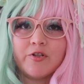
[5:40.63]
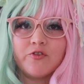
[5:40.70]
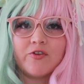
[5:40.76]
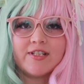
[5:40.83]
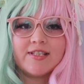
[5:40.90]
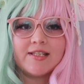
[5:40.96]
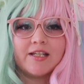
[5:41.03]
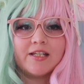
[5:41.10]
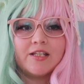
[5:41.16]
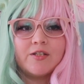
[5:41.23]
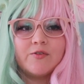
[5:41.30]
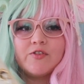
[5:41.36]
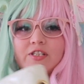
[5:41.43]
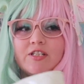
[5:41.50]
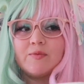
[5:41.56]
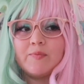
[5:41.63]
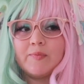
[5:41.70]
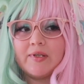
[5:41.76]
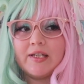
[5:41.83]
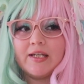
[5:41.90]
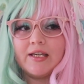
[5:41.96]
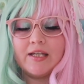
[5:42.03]
DressLink used to
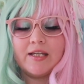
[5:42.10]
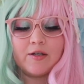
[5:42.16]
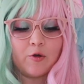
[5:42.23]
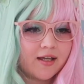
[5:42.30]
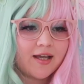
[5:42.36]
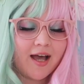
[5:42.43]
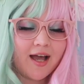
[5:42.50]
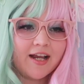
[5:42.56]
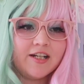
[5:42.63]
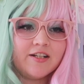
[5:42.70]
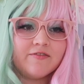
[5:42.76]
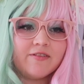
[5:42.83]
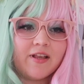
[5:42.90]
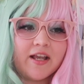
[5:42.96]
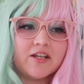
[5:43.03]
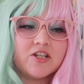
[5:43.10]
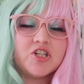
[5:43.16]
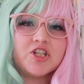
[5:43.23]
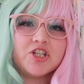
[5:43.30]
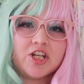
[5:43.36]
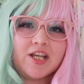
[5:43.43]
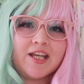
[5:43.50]
be kind of like
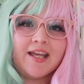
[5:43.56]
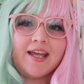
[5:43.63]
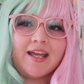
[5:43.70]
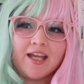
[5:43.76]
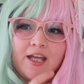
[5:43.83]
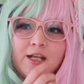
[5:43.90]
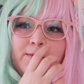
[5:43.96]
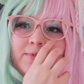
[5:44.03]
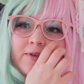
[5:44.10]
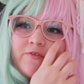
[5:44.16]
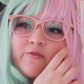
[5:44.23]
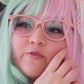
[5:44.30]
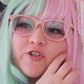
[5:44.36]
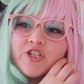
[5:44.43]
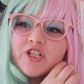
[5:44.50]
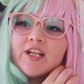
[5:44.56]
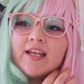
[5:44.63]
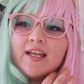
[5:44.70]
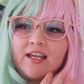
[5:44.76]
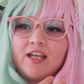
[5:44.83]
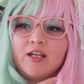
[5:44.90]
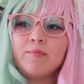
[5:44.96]
Shein before
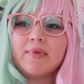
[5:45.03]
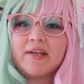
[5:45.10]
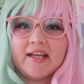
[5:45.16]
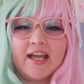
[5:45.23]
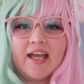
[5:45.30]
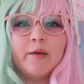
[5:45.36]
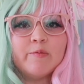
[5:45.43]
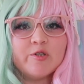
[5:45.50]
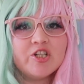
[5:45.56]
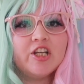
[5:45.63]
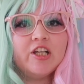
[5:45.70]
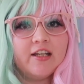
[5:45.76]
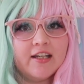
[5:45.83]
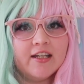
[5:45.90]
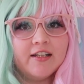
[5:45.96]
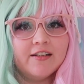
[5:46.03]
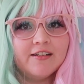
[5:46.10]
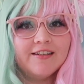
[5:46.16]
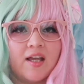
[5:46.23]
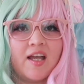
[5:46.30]
Shein became Shein.